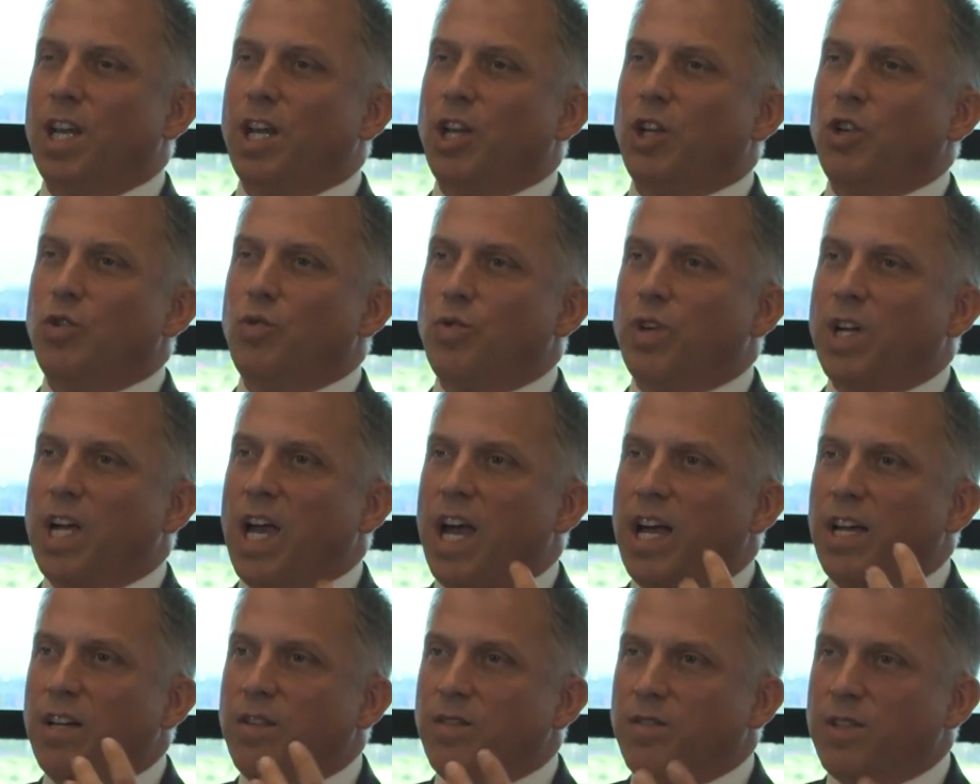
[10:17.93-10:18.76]
you
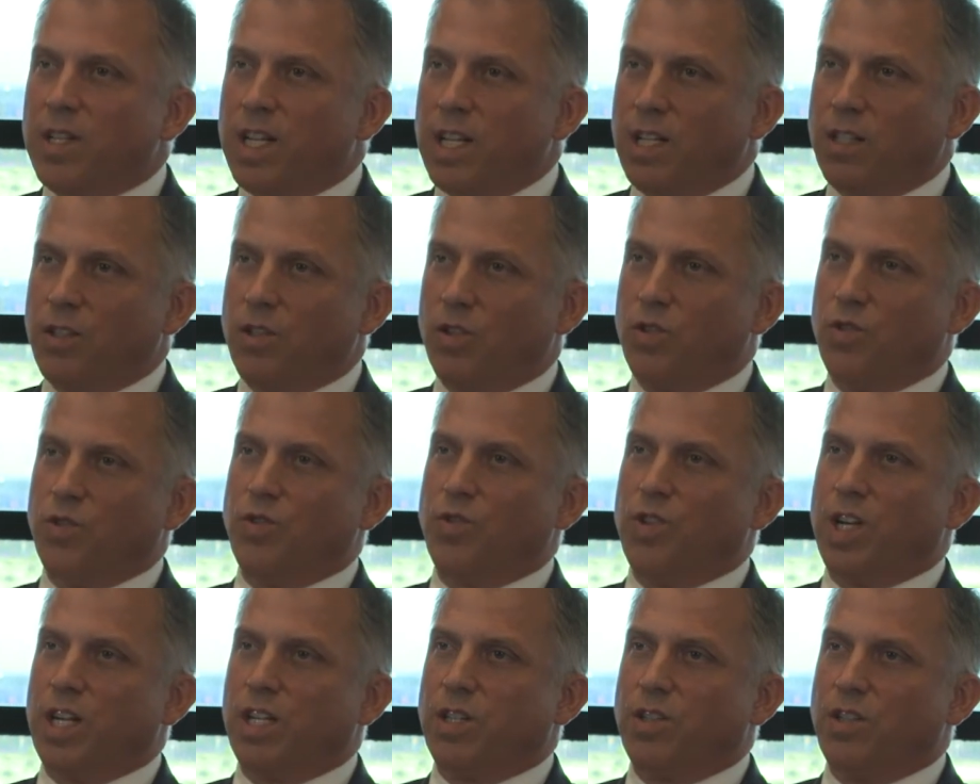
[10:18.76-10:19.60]
kind of tell the
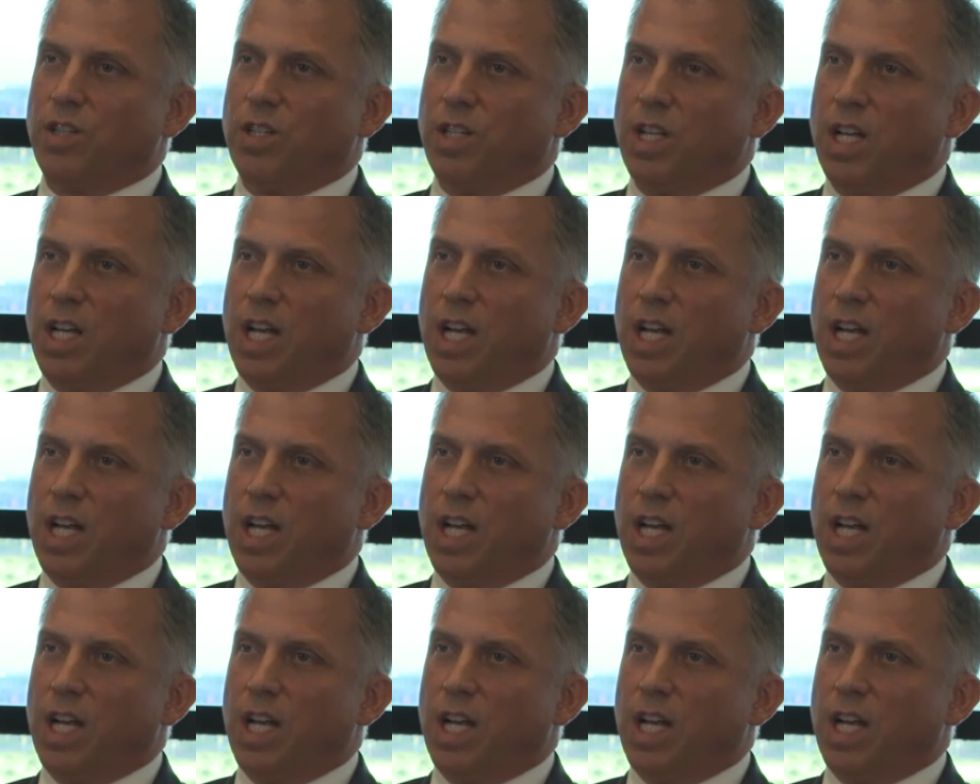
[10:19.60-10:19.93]
contractor,